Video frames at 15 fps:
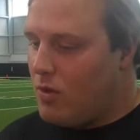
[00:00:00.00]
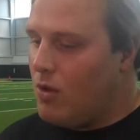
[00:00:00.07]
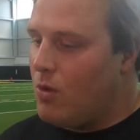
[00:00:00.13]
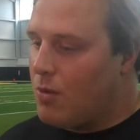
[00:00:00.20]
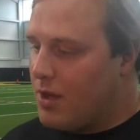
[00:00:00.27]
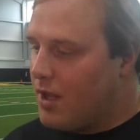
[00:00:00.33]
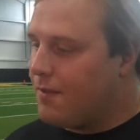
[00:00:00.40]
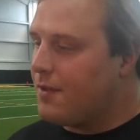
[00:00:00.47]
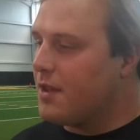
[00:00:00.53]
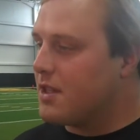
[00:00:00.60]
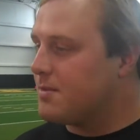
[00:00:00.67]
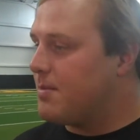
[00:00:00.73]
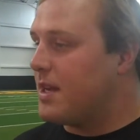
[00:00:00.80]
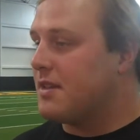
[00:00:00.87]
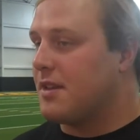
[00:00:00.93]
we're definitely
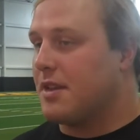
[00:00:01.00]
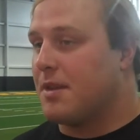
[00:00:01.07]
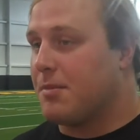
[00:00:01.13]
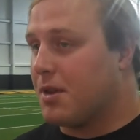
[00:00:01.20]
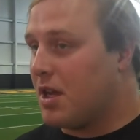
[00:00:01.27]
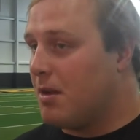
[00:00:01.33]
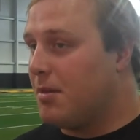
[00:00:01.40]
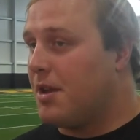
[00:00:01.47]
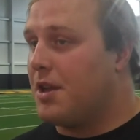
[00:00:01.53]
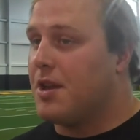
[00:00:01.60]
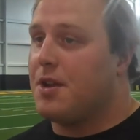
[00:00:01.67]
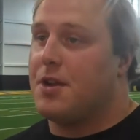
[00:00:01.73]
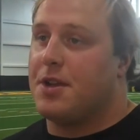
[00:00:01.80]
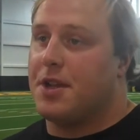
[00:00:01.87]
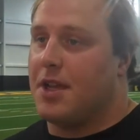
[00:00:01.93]
expecting them to come in
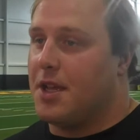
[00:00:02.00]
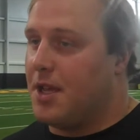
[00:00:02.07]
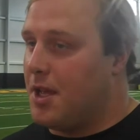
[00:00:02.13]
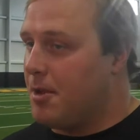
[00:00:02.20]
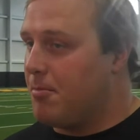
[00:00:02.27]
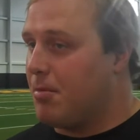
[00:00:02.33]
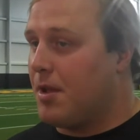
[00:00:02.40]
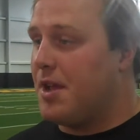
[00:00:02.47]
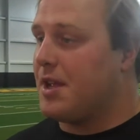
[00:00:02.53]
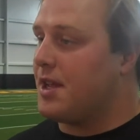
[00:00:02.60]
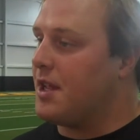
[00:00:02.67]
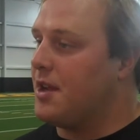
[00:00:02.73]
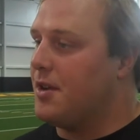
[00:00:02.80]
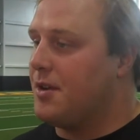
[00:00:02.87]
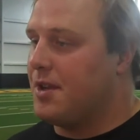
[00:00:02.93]
here and, and play,
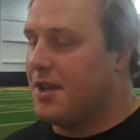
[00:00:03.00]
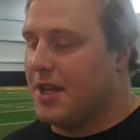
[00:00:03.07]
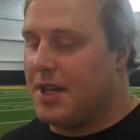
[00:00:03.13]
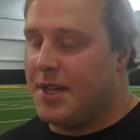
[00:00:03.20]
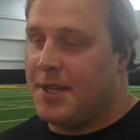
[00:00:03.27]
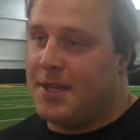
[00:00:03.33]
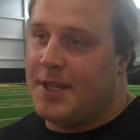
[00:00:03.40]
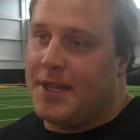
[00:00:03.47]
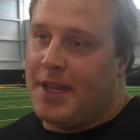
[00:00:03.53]
you know, and uh,